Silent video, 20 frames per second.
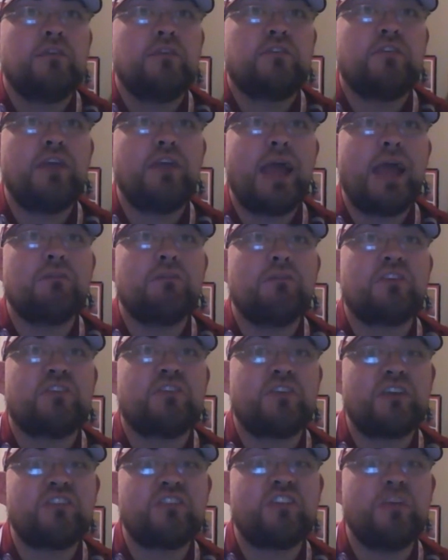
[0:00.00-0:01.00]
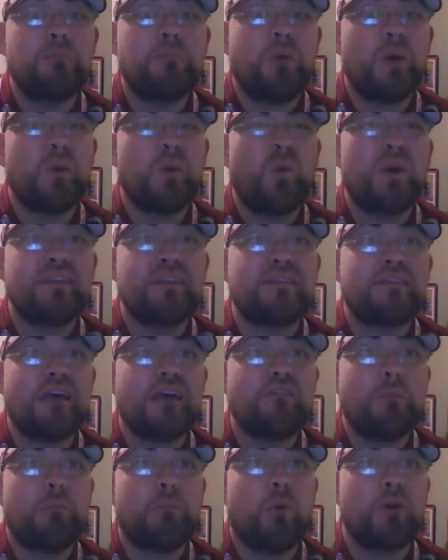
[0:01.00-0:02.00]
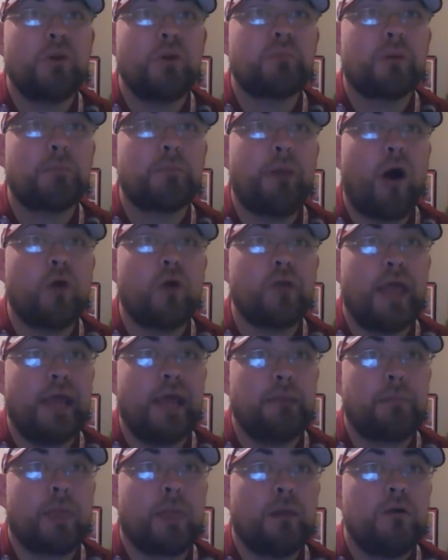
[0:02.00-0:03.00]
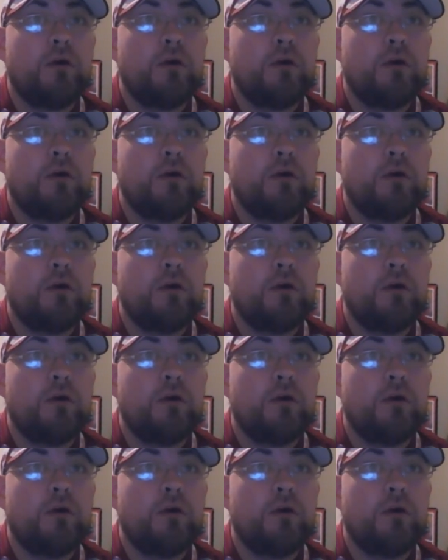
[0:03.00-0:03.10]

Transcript: she averaged 16.17 points per ball game,